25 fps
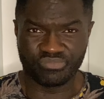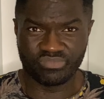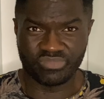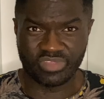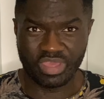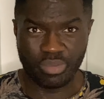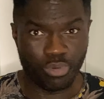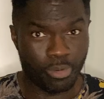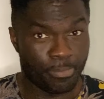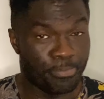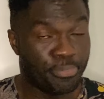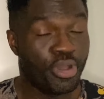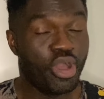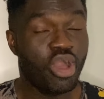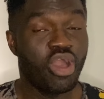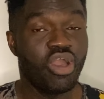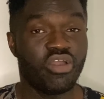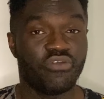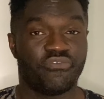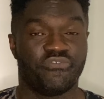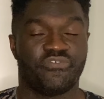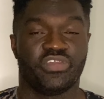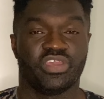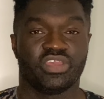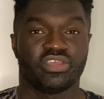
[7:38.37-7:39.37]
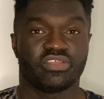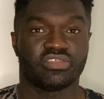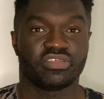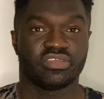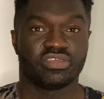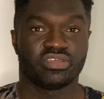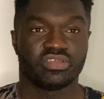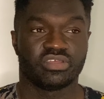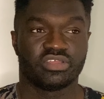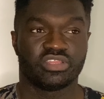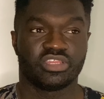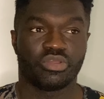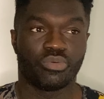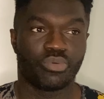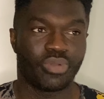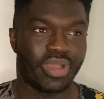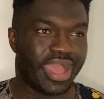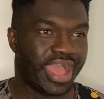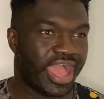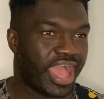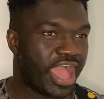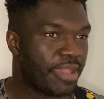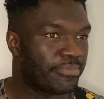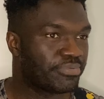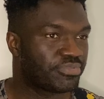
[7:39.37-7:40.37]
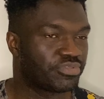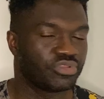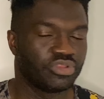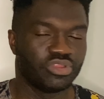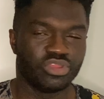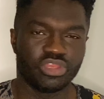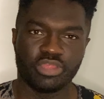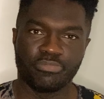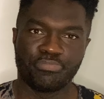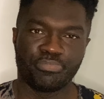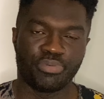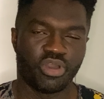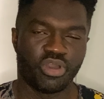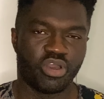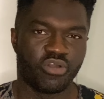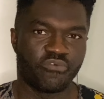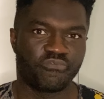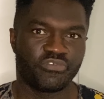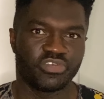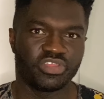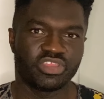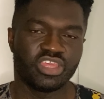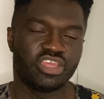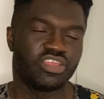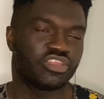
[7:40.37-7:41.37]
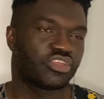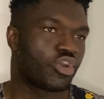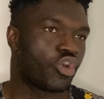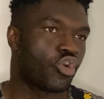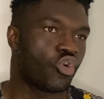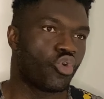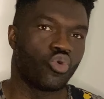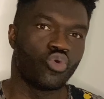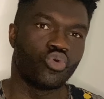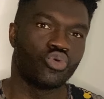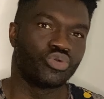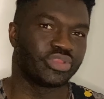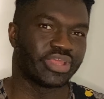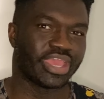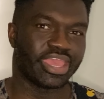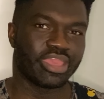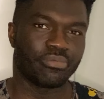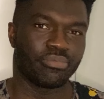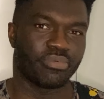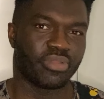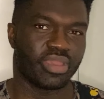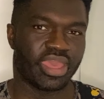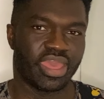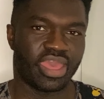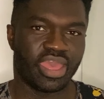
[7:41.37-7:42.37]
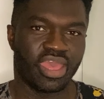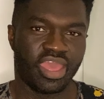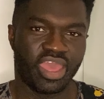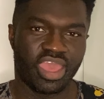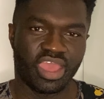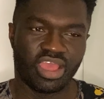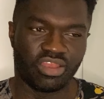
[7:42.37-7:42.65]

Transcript: they were perfect. They were absolutely perfect. These are all day wear.